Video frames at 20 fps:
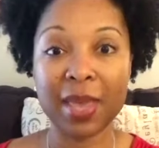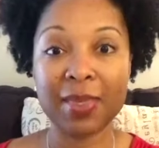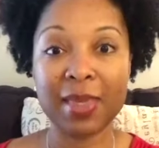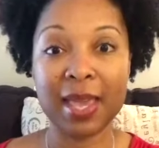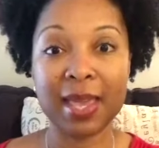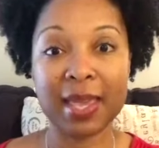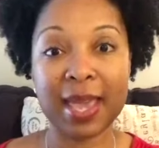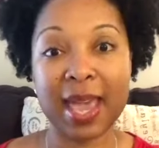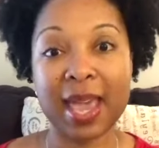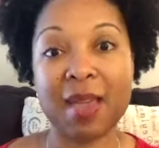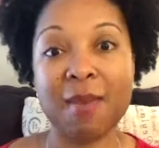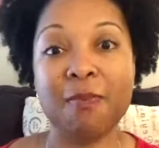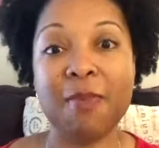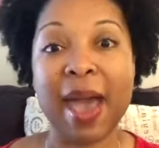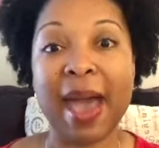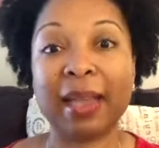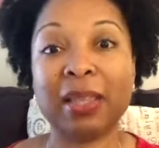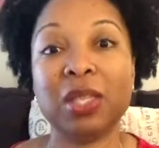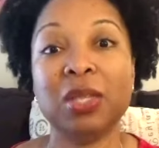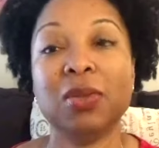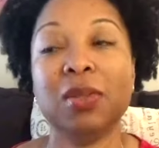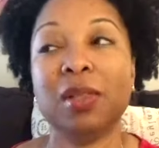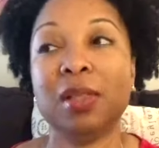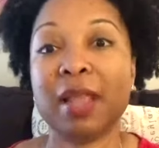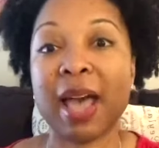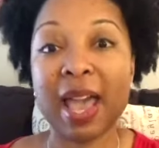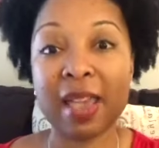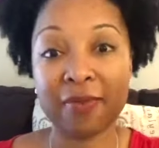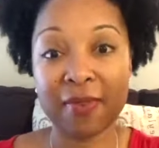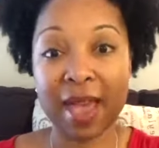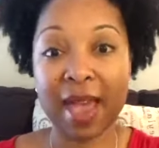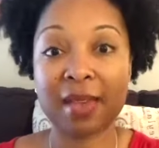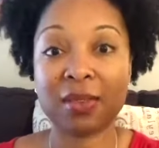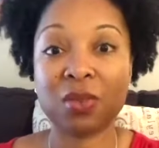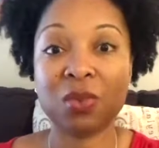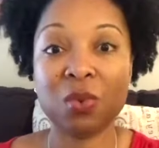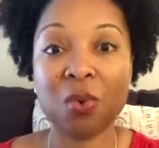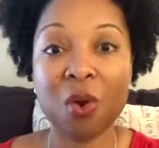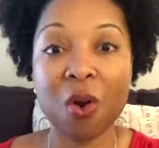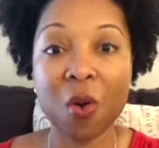and then came back to life
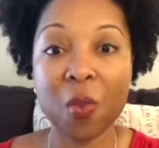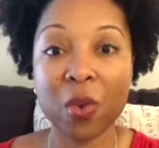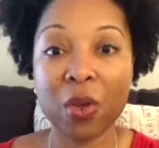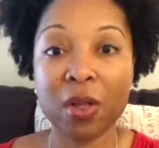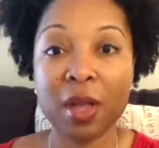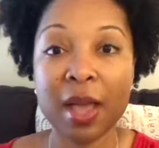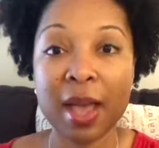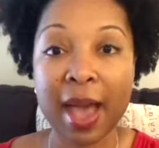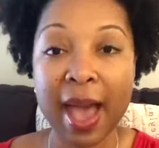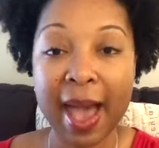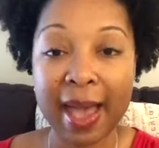as normal.